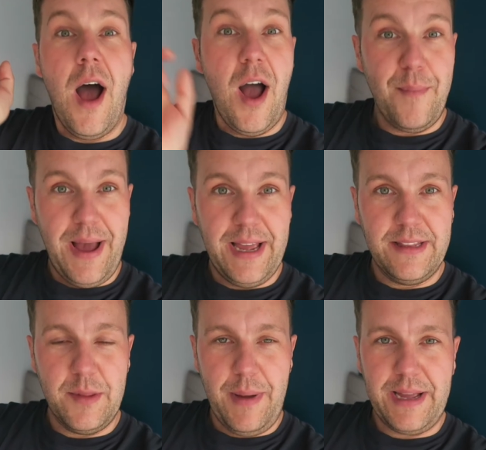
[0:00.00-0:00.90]
I
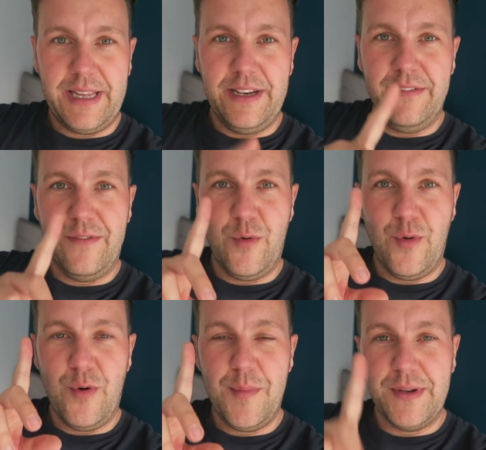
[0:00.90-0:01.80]
made the backing
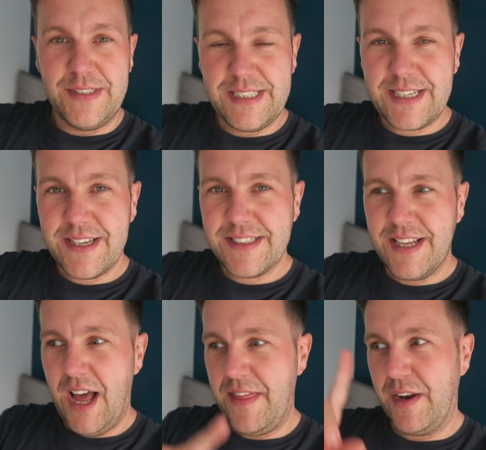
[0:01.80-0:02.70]
for my new stickers,
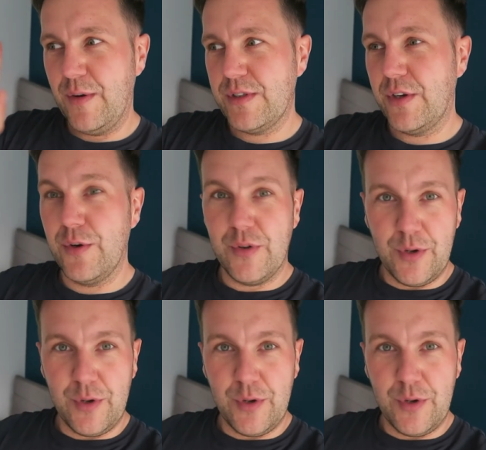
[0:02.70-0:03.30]
and then I also cut the